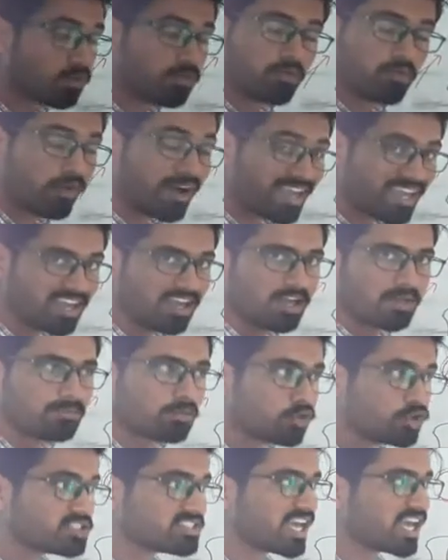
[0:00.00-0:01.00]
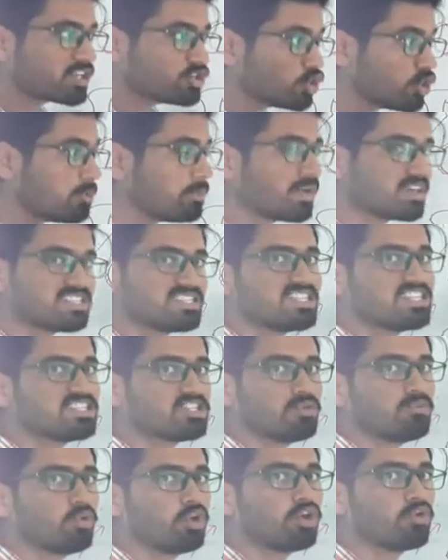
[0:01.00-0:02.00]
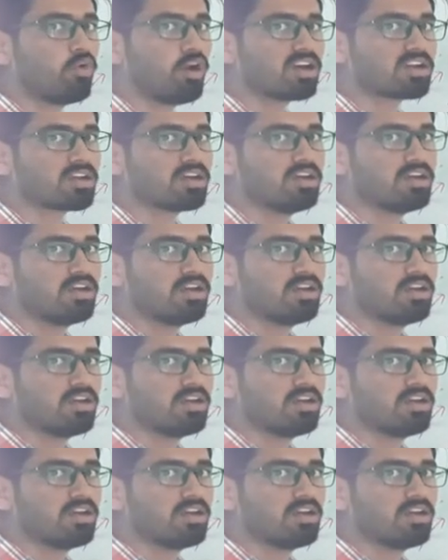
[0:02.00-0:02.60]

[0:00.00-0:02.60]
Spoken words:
Why? Because actually patient is removing what?